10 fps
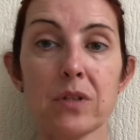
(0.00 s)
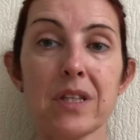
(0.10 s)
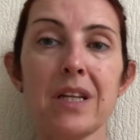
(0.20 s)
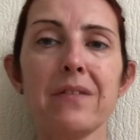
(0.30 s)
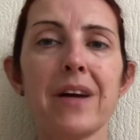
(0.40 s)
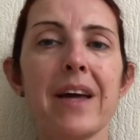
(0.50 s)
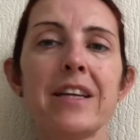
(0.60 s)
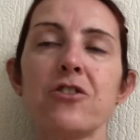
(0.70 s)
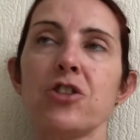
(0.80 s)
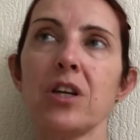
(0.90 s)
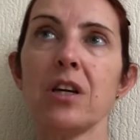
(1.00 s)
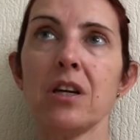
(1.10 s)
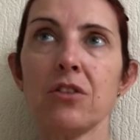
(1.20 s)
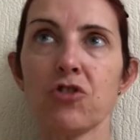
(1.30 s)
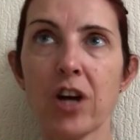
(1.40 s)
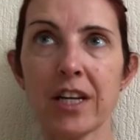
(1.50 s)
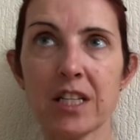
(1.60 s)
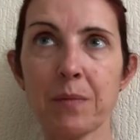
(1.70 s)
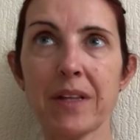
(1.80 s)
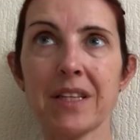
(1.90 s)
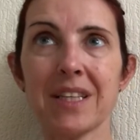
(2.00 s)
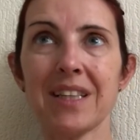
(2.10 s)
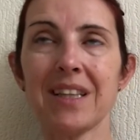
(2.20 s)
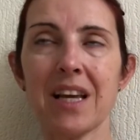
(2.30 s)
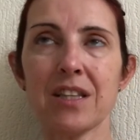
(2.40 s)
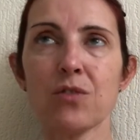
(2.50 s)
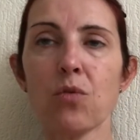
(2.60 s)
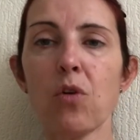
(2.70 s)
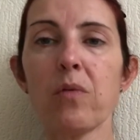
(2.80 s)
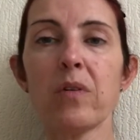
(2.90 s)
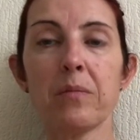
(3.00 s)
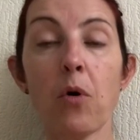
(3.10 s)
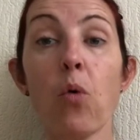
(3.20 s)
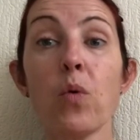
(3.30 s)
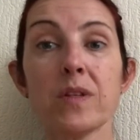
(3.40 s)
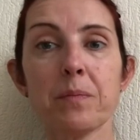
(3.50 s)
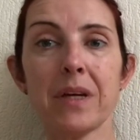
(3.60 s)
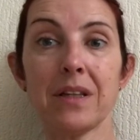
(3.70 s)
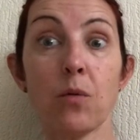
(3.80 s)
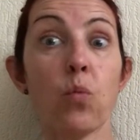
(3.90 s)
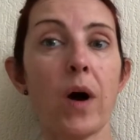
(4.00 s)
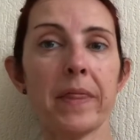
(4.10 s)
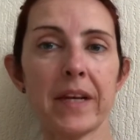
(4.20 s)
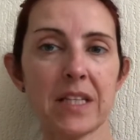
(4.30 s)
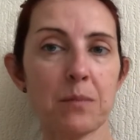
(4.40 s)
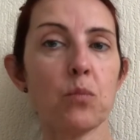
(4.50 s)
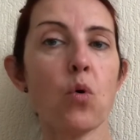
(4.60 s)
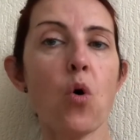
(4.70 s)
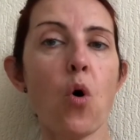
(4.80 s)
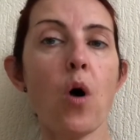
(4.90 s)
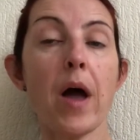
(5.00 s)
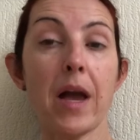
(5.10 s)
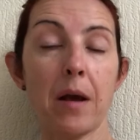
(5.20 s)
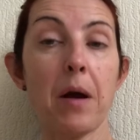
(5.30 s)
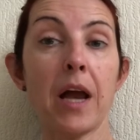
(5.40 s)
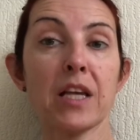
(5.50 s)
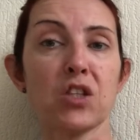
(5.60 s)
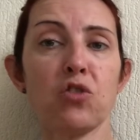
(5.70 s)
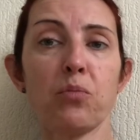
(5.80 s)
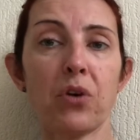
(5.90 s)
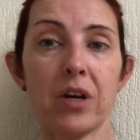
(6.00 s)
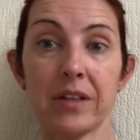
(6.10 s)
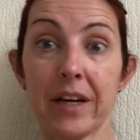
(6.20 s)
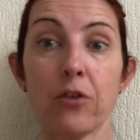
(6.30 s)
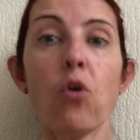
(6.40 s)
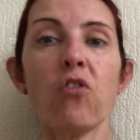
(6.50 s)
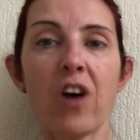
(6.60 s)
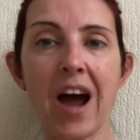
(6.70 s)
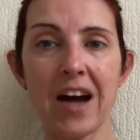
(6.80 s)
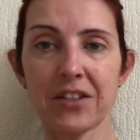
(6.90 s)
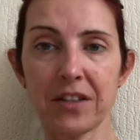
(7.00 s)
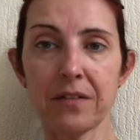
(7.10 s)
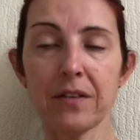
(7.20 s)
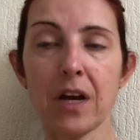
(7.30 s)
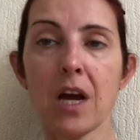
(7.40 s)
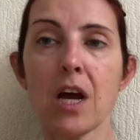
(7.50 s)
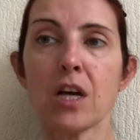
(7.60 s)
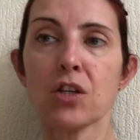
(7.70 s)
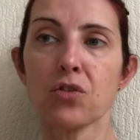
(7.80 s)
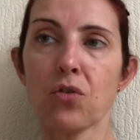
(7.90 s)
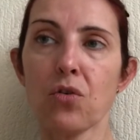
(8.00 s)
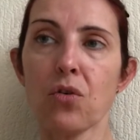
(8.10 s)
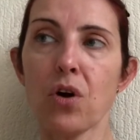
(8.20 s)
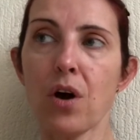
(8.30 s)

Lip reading: the liver energy in Chinese medicine tends to always be the one that is more exuberant and overactive, so